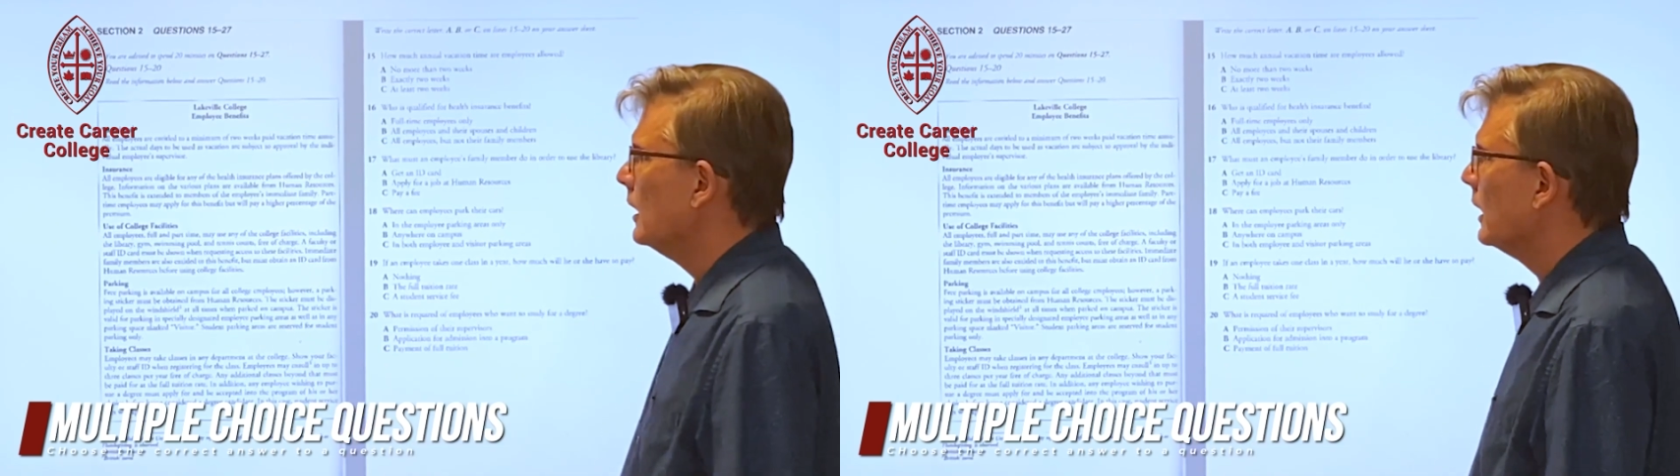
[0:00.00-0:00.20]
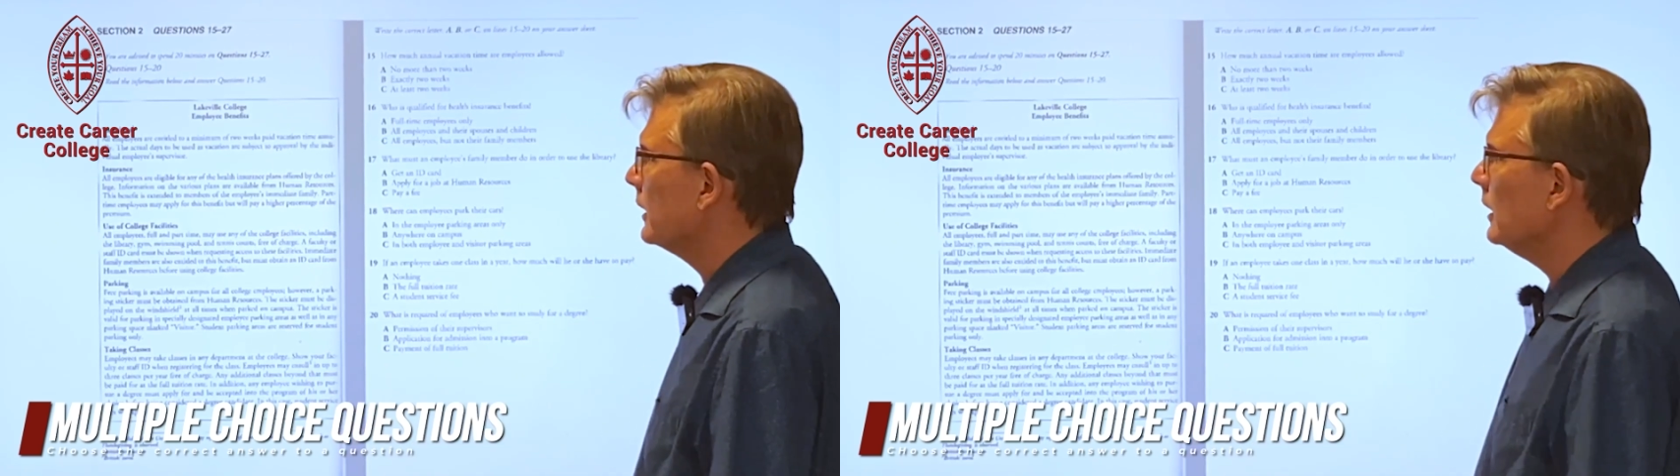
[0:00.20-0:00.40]

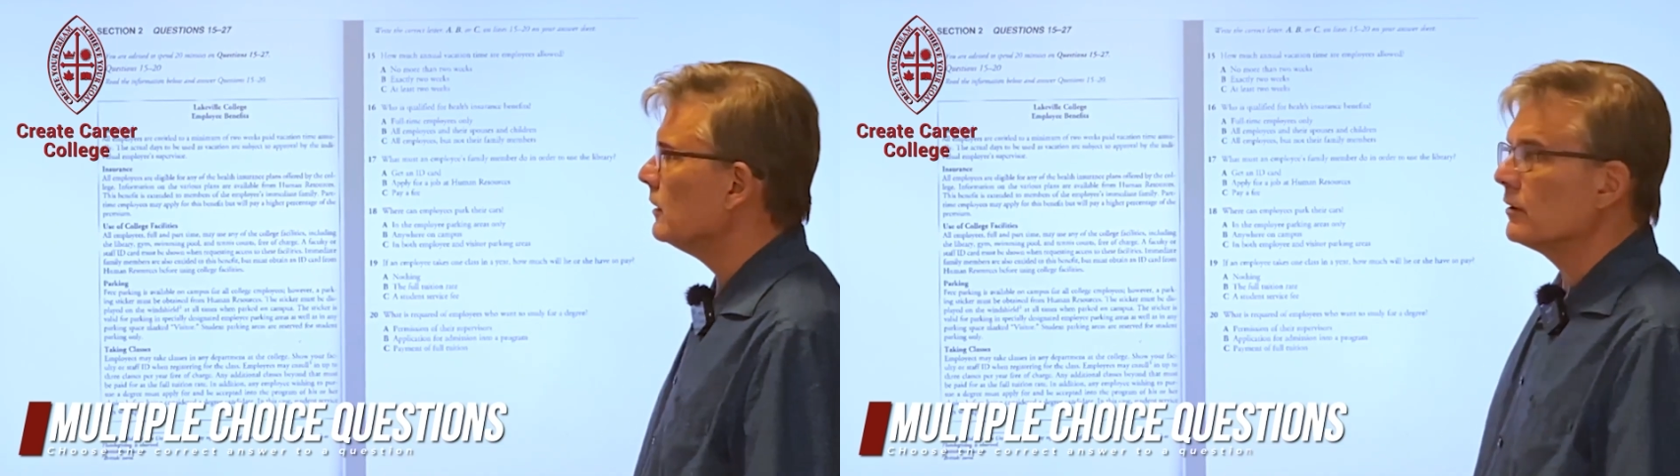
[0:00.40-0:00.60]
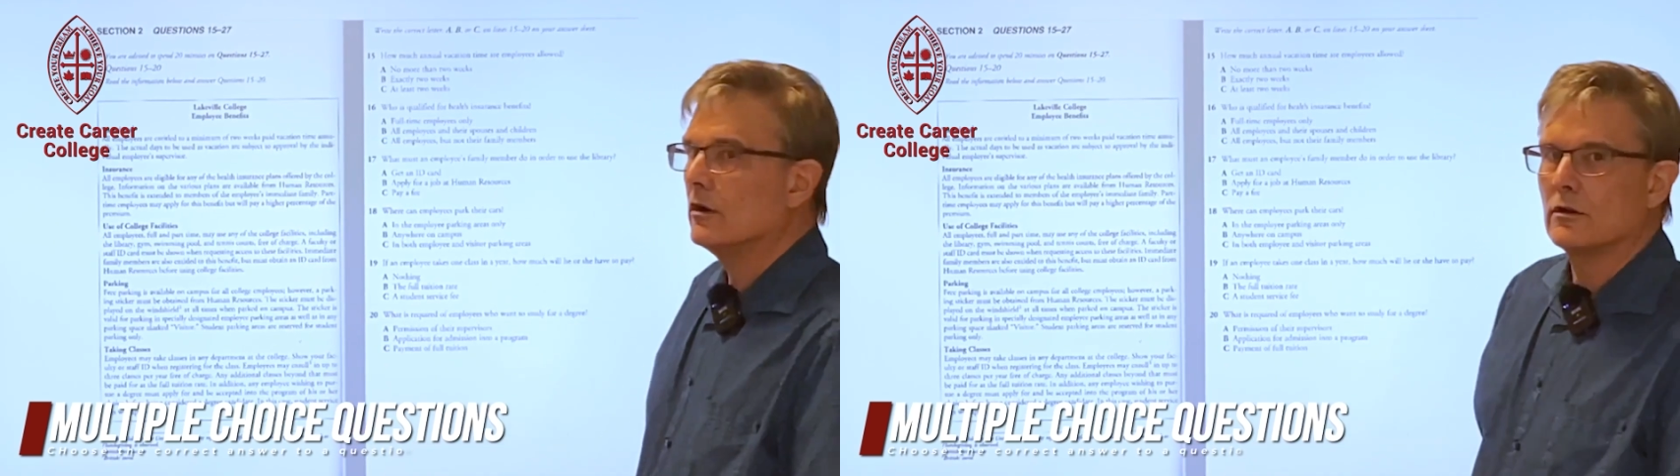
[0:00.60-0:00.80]

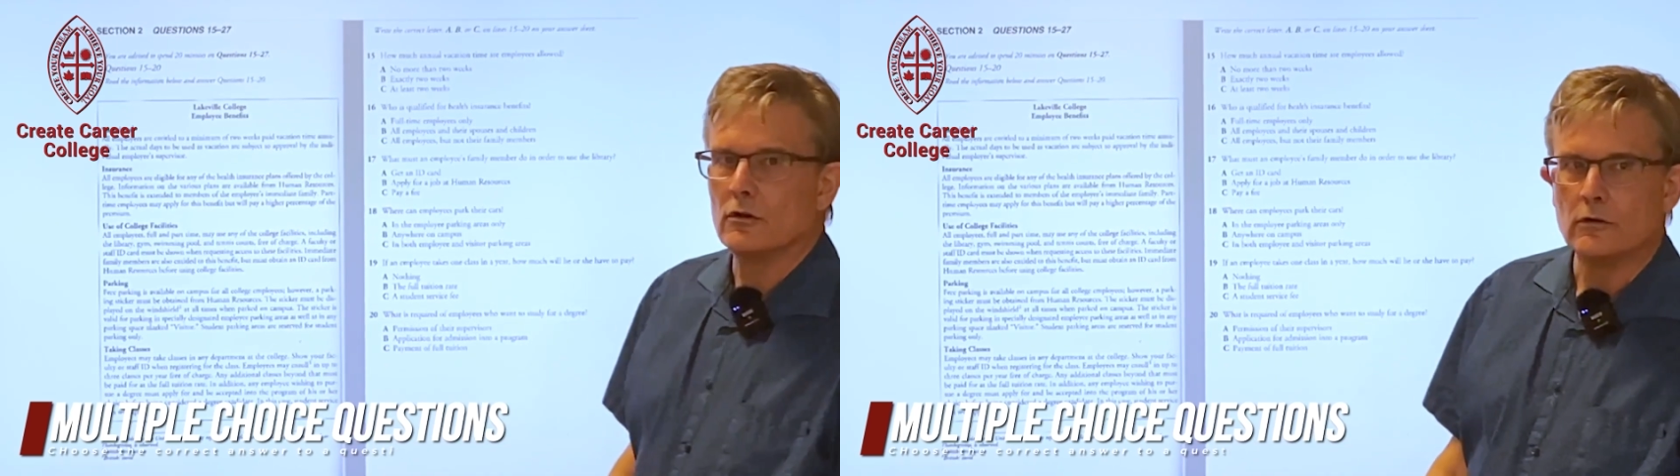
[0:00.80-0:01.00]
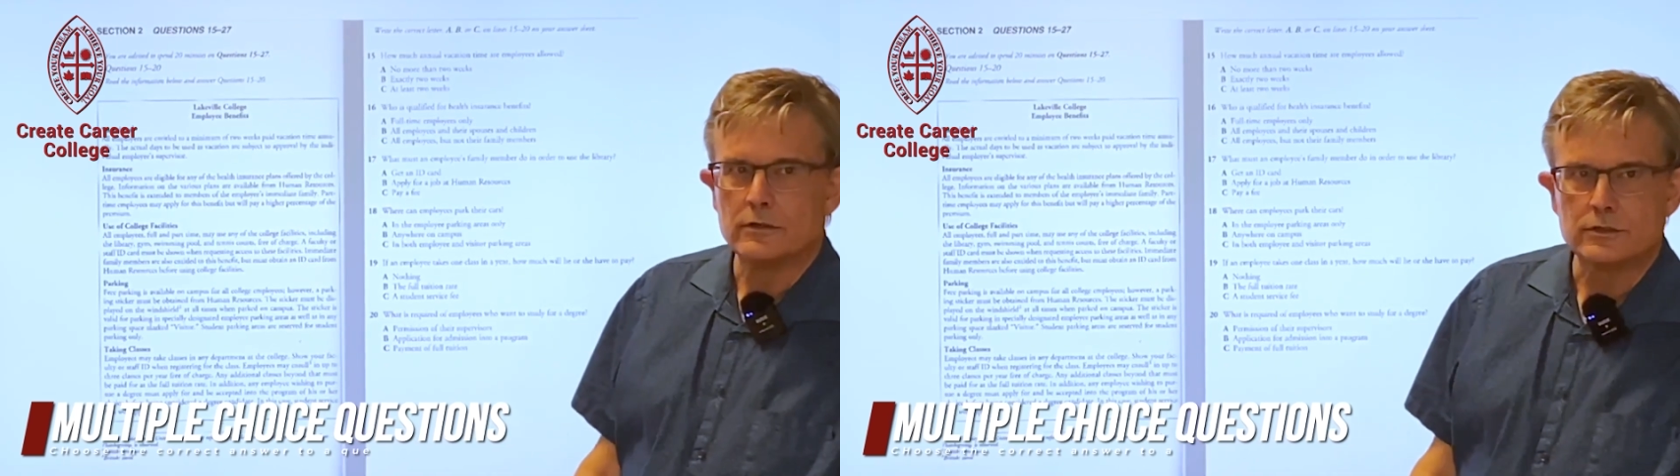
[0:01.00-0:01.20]
Again,
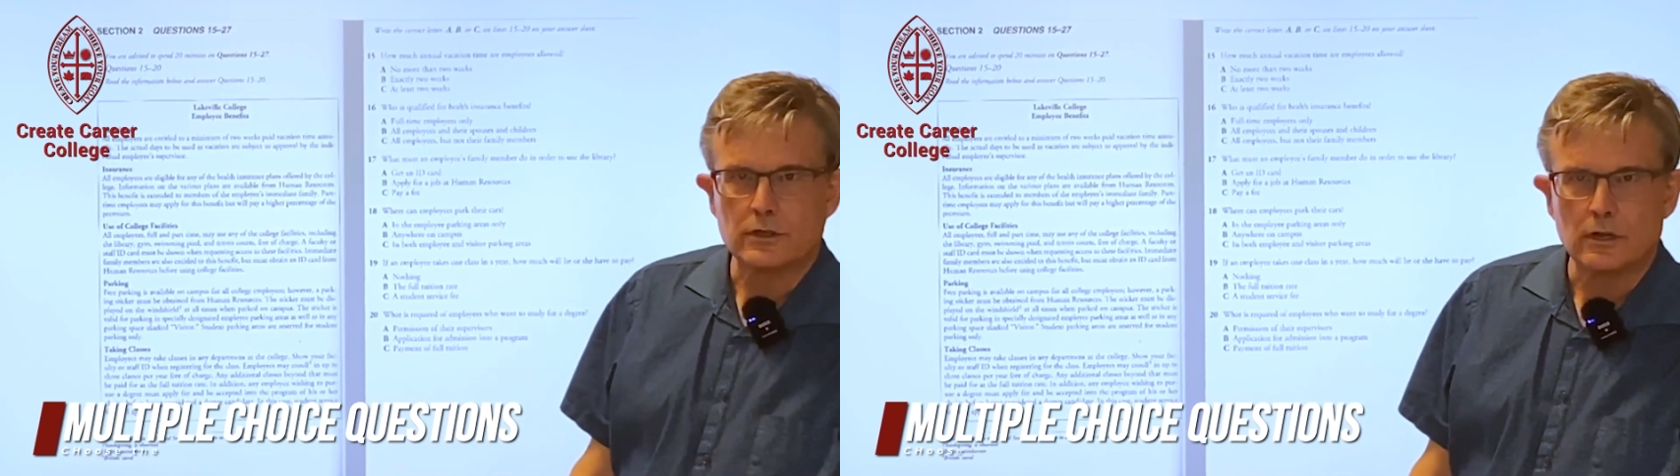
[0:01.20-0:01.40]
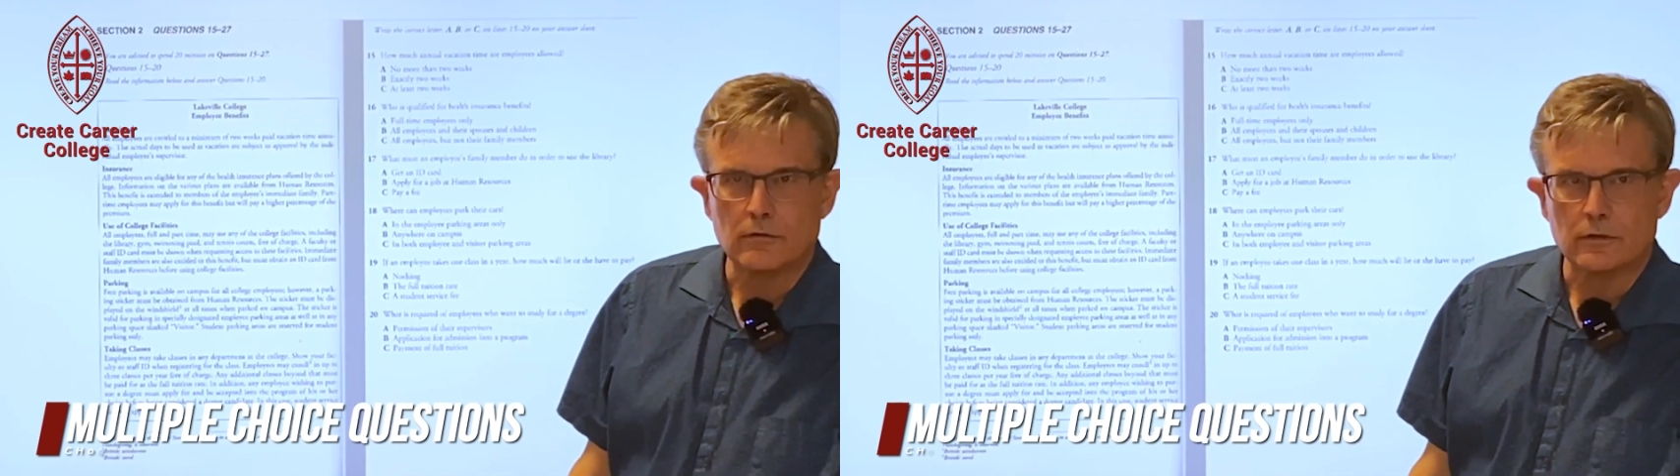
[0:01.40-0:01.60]
go in
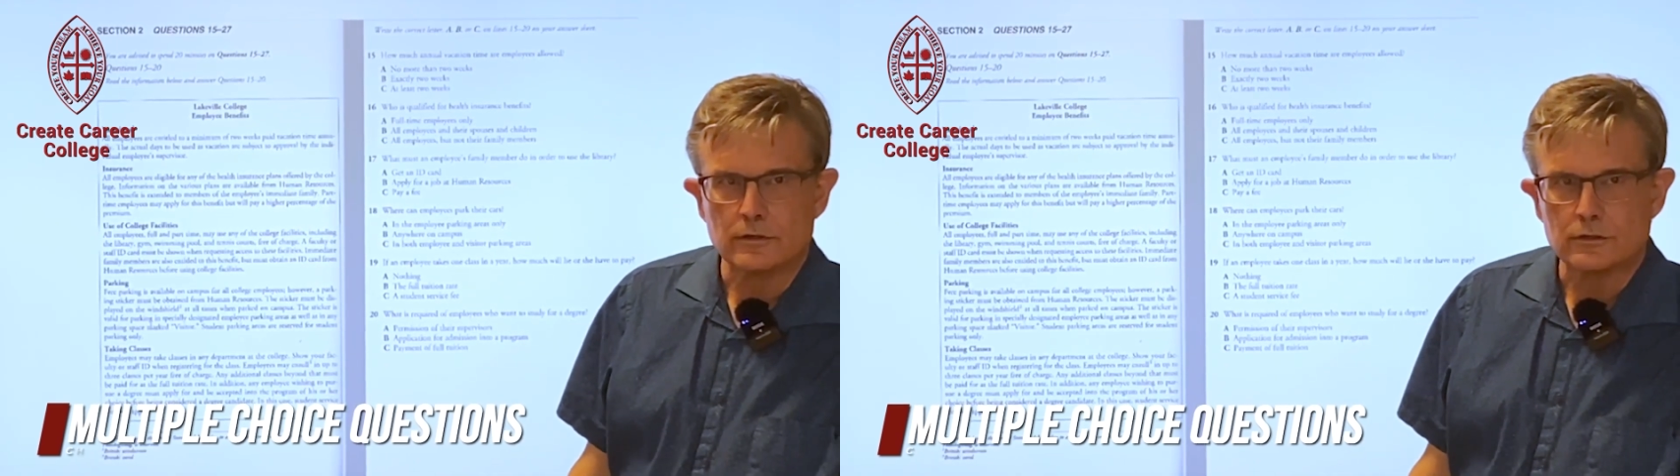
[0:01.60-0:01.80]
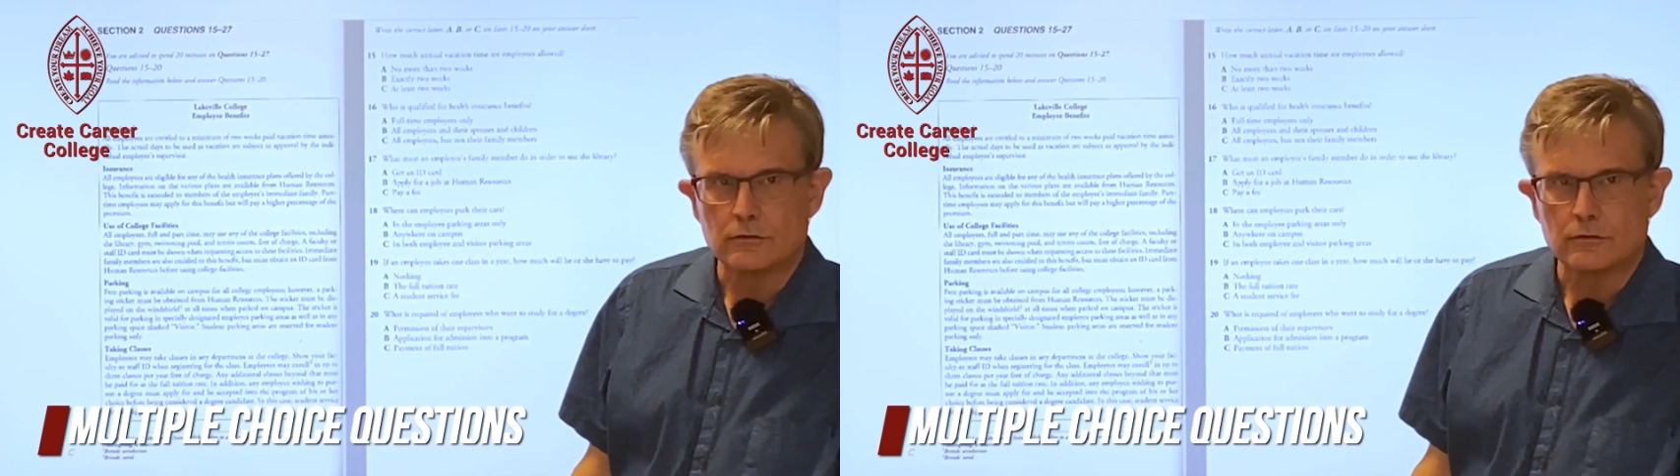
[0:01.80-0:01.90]
sequence